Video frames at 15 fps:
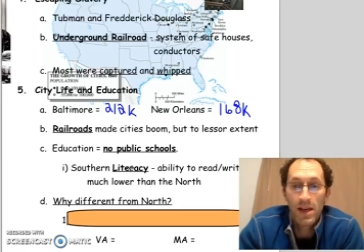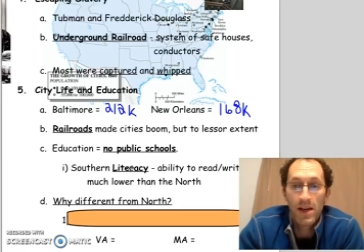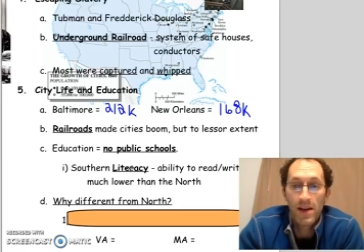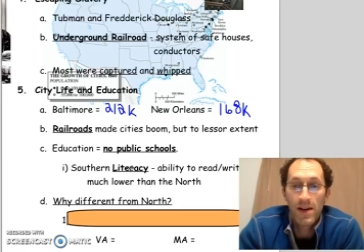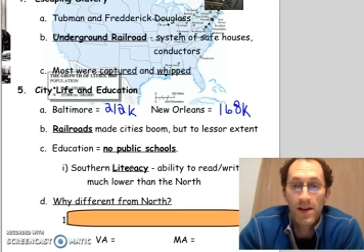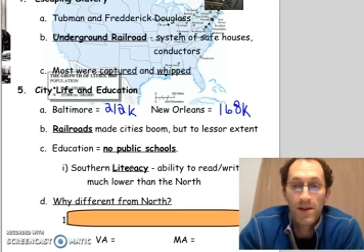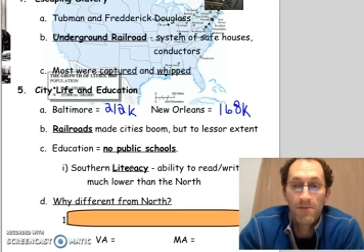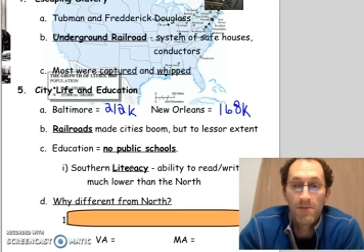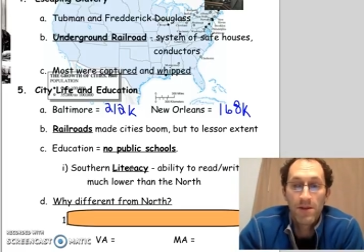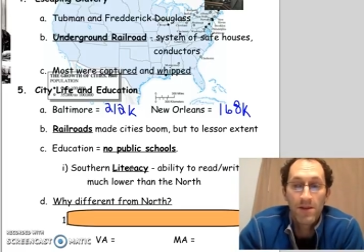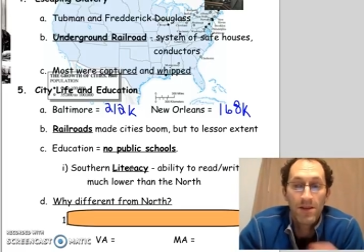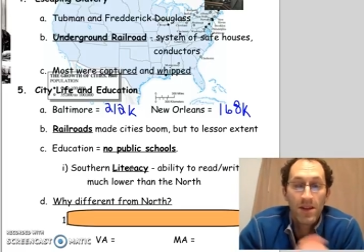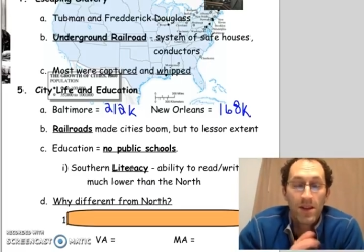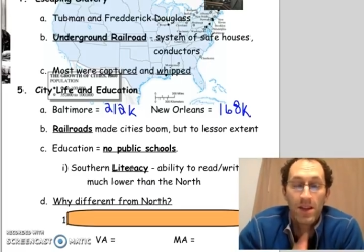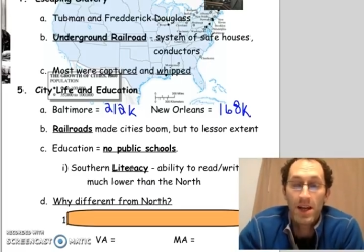
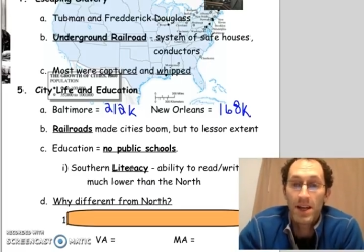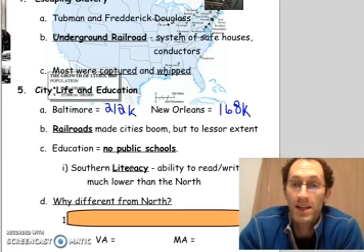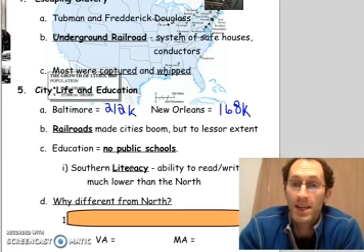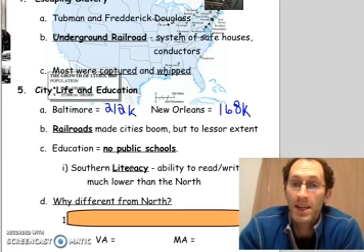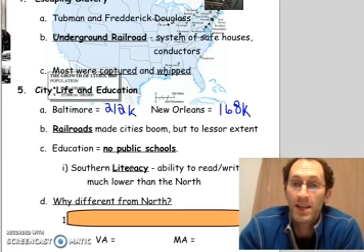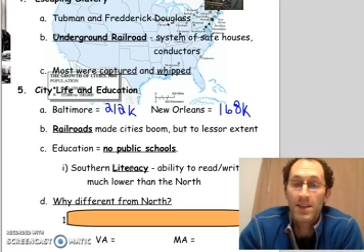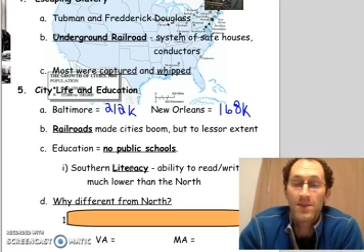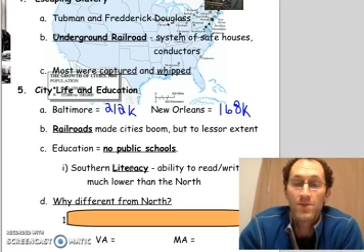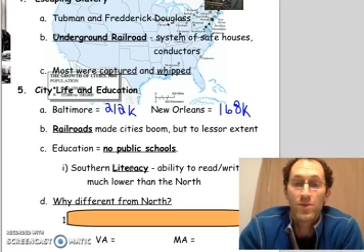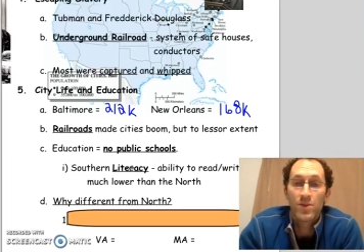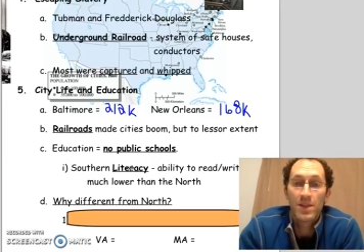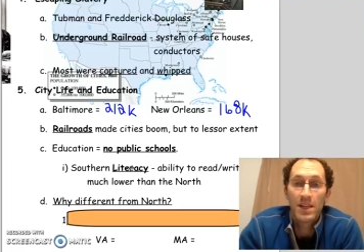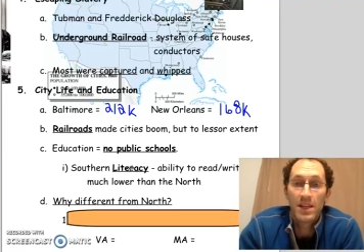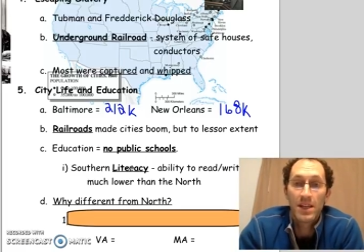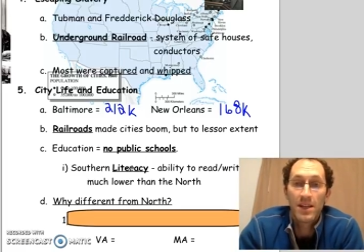A lot of kids were
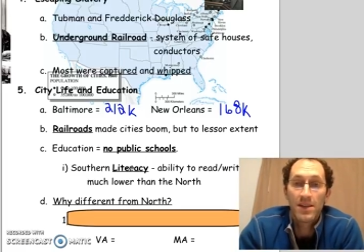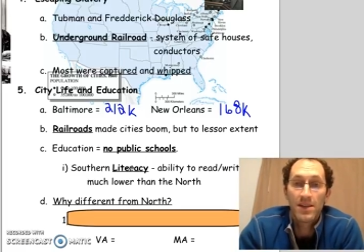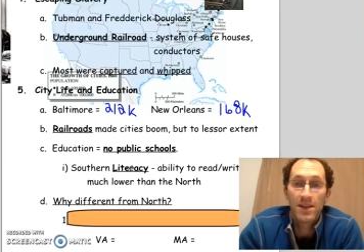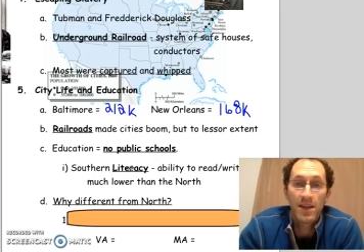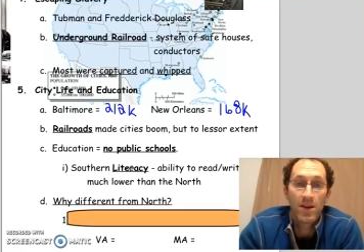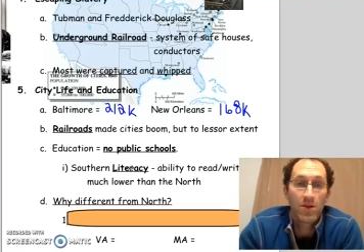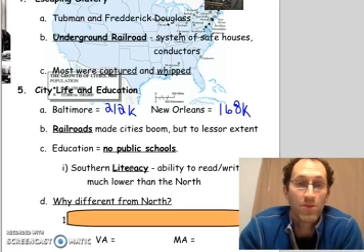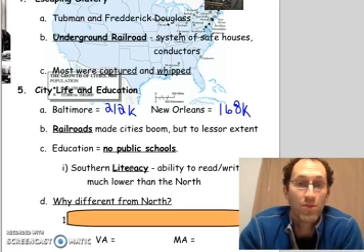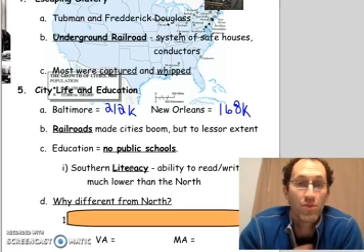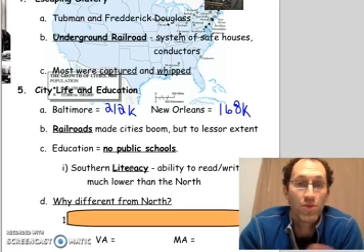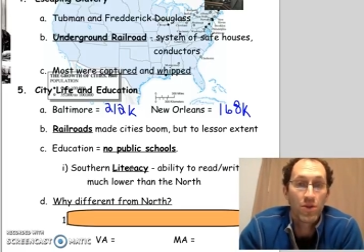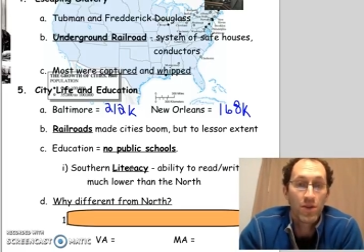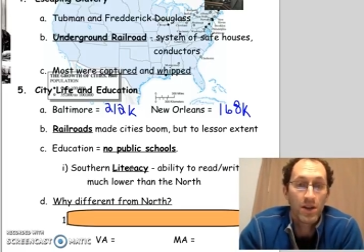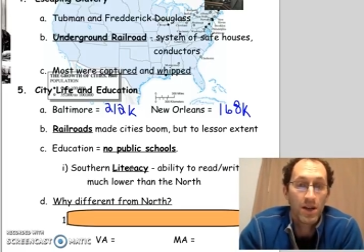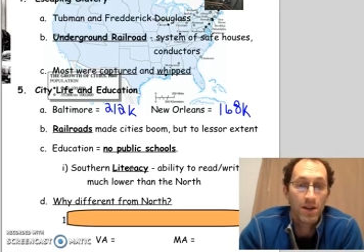needed to help
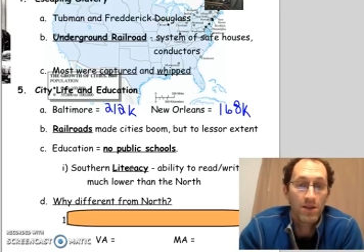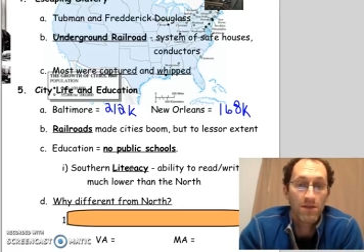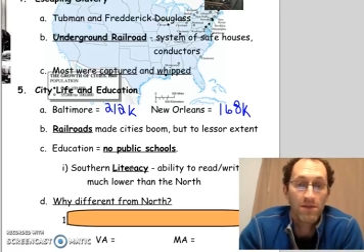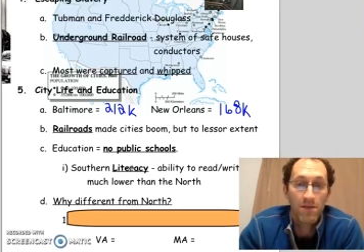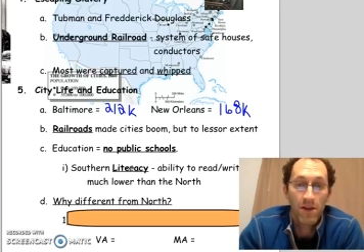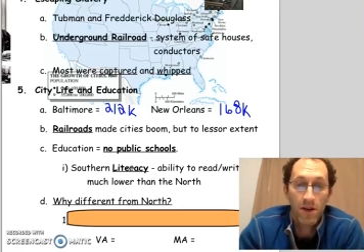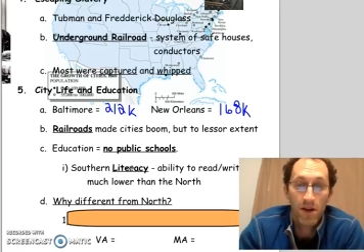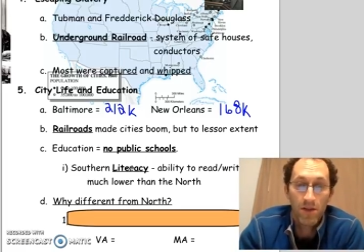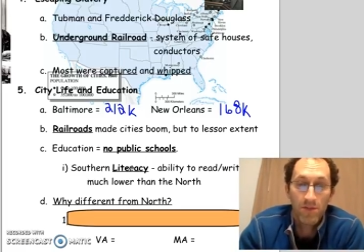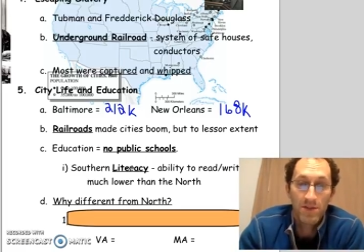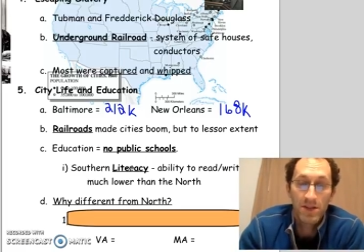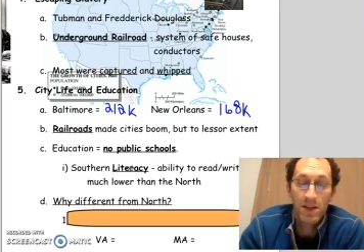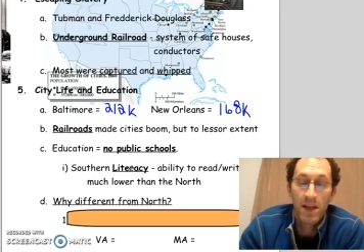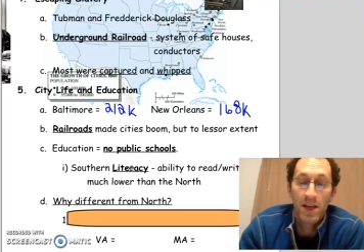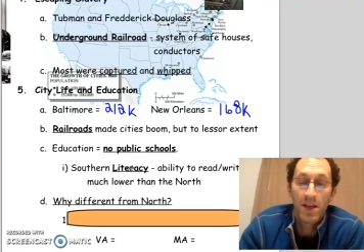work on the farms.